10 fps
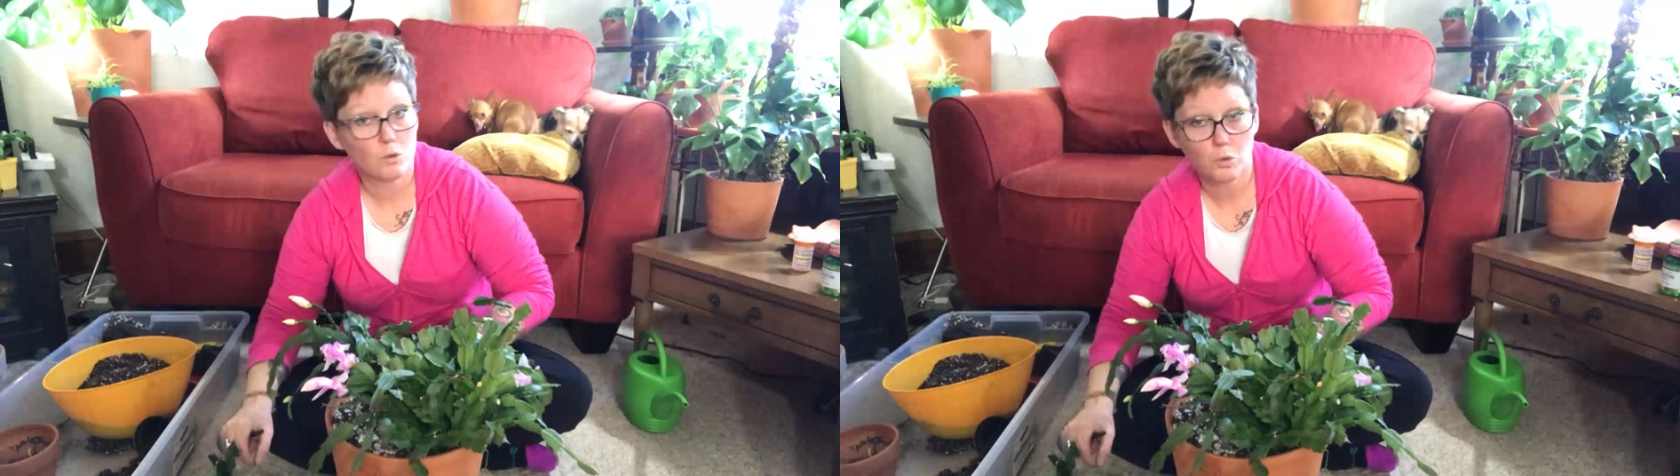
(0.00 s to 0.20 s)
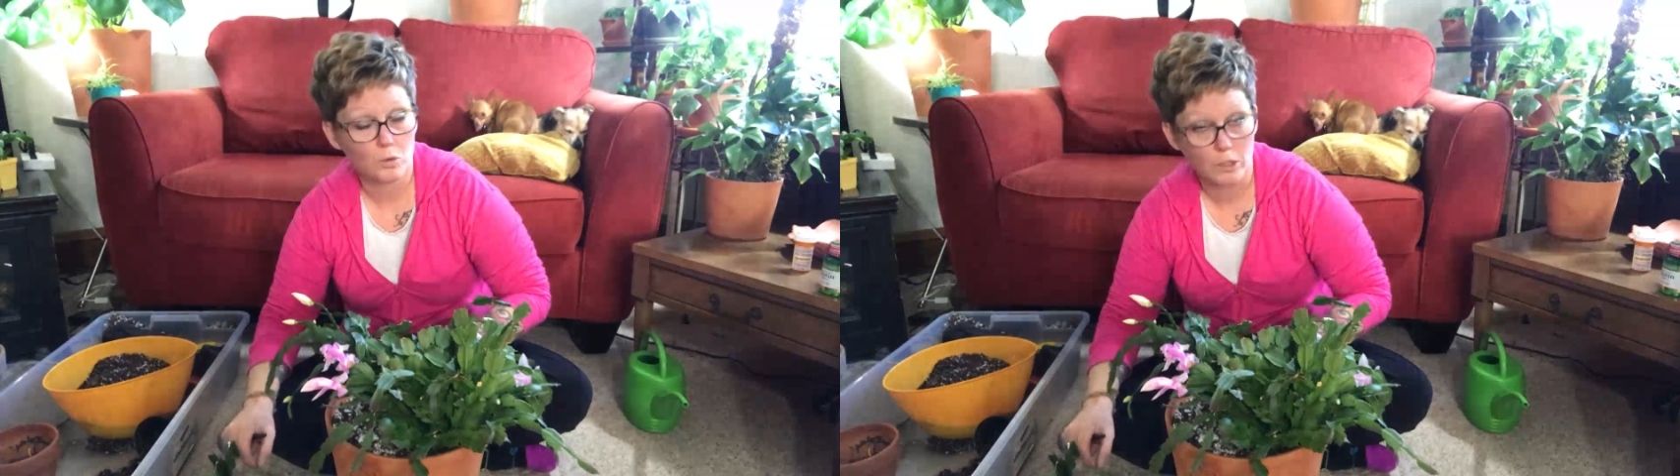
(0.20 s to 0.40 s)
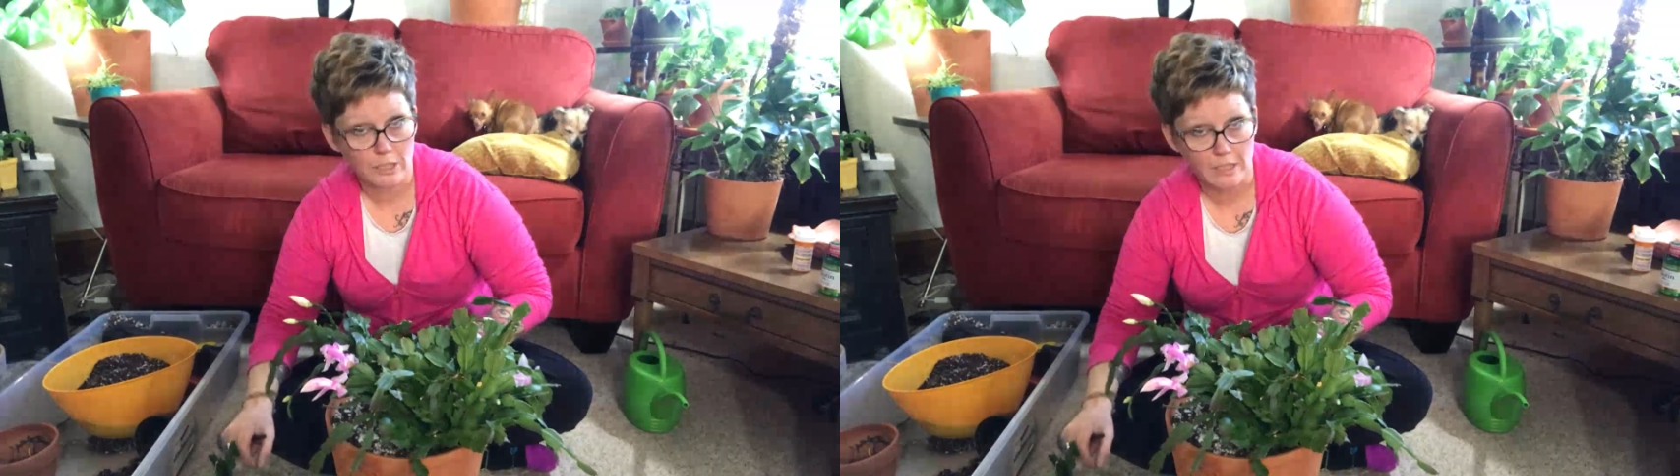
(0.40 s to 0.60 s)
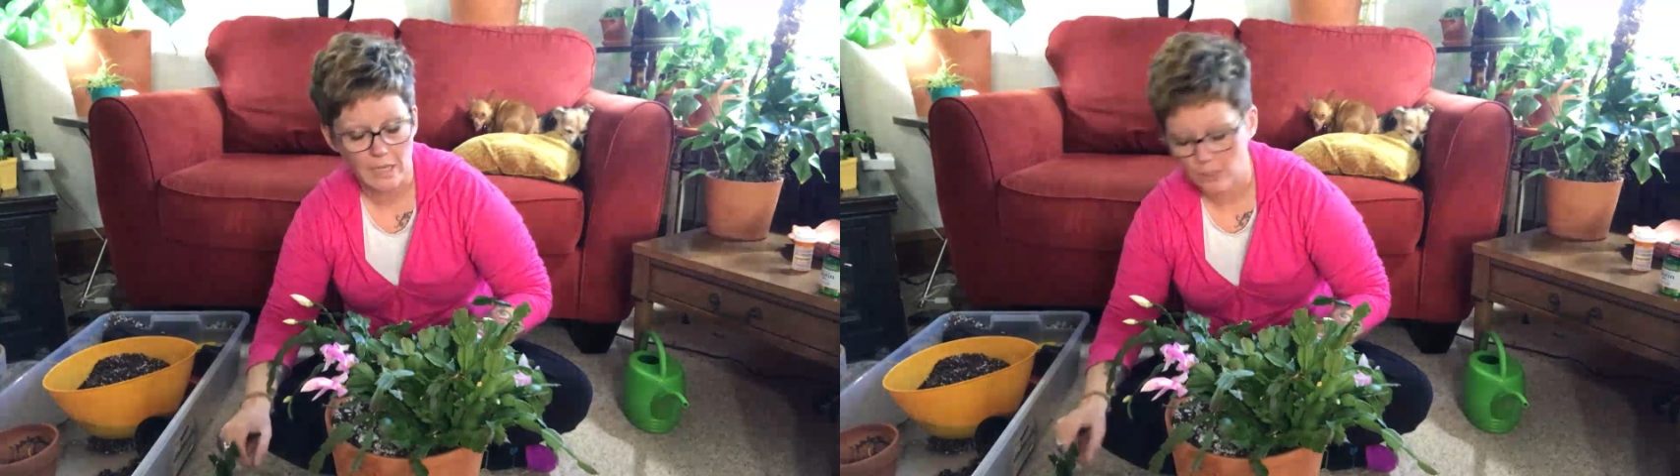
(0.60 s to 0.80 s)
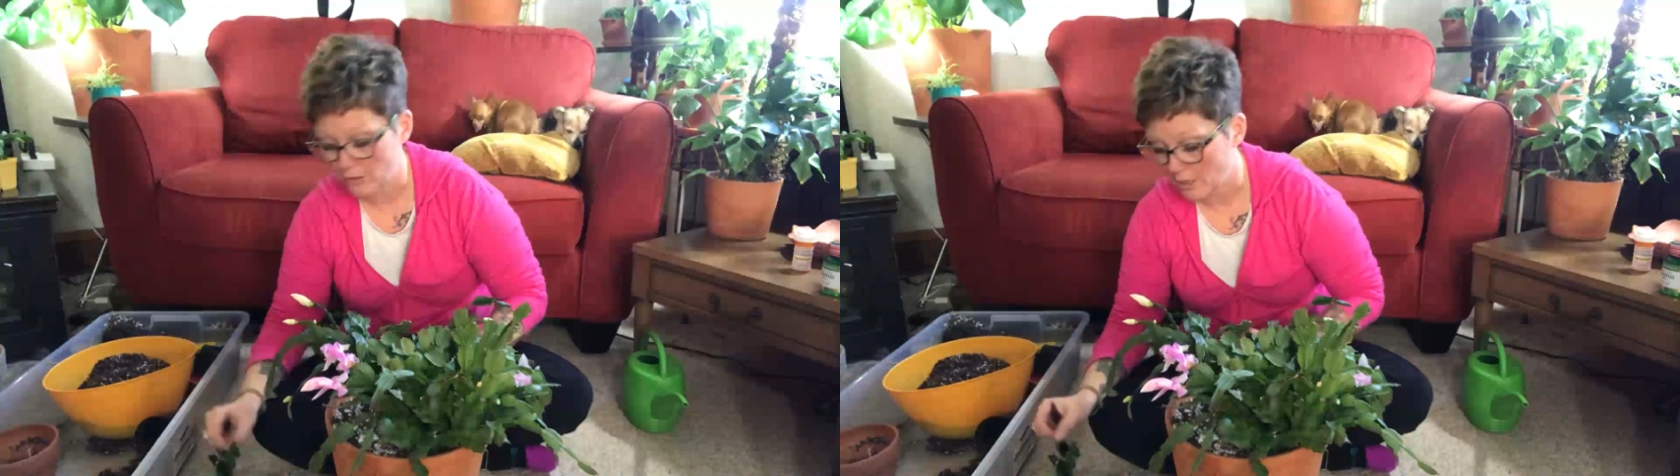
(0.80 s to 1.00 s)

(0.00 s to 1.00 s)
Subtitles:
coordinator